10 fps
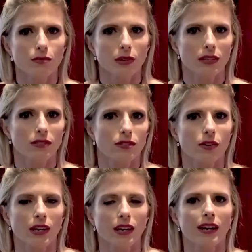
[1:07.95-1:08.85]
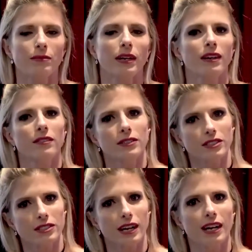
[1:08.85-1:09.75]
when growing up,
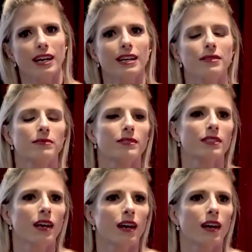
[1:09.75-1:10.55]
first times.